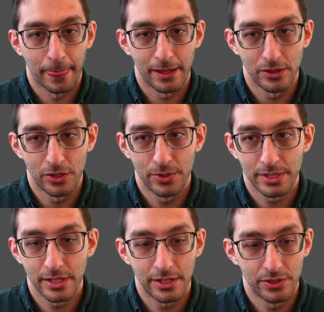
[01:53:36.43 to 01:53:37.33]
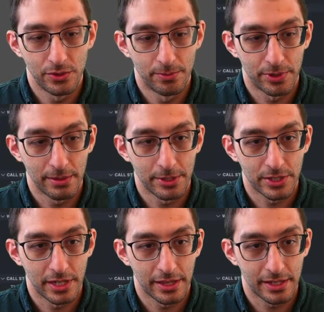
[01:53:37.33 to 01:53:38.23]
Load is going to do pretty much
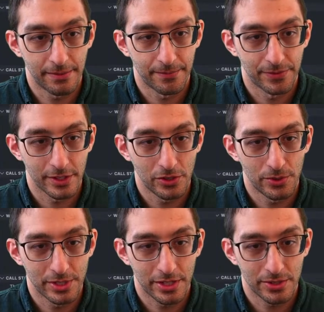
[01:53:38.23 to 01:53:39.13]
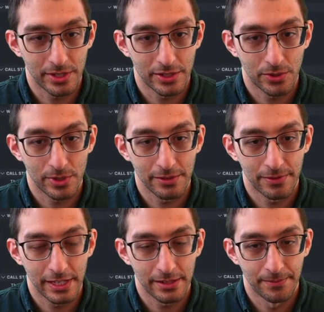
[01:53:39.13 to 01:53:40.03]
nothing. Load is also going to totally
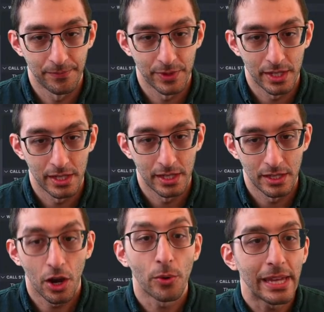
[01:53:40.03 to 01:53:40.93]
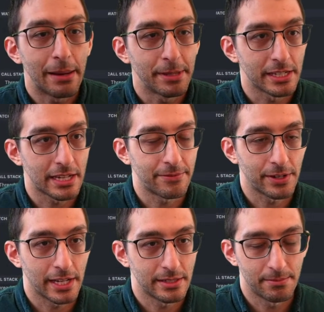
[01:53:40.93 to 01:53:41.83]
fail. Oh yeah, because I
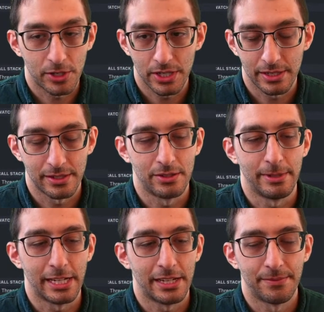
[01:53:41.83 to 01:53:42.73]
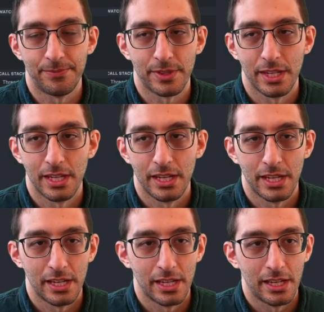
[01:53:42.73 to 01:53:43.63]
forgot to mark. Oh my
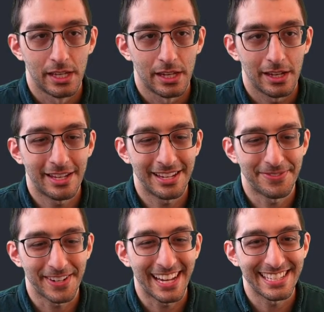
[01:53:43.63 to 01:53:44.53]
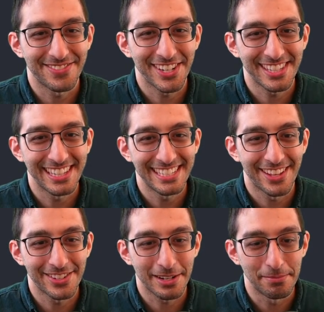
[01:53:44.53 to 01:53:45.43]
God. Forgot to mark that these
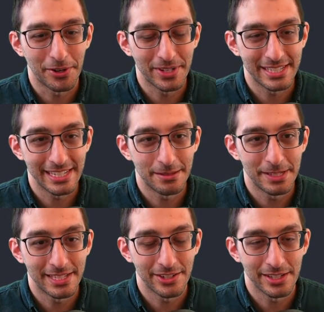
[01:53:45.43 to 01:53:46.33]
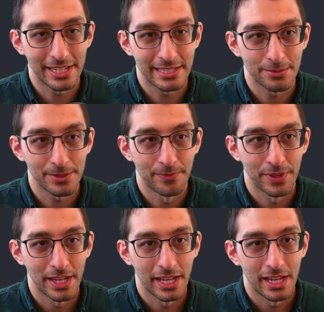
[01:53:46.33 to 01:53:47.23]
other components need to be serializable.
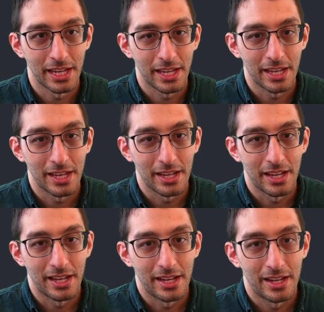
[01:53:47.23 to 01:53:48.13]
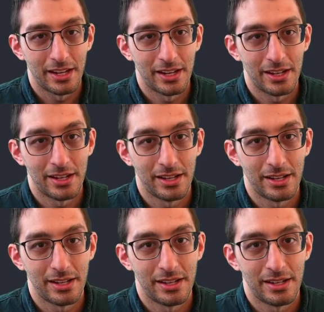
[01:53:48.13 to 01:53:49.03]
What
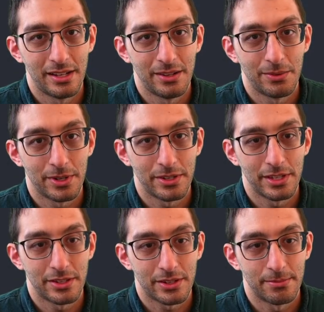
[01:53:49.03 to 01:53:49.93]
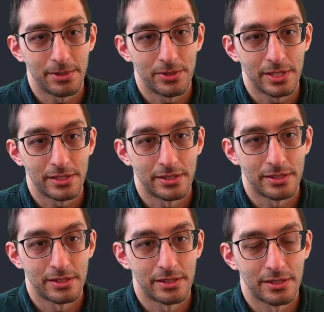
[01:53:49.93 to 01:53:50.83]
are the other
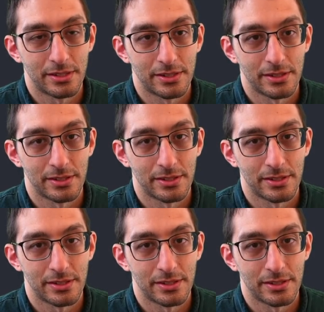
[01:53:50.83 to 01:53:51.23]
components?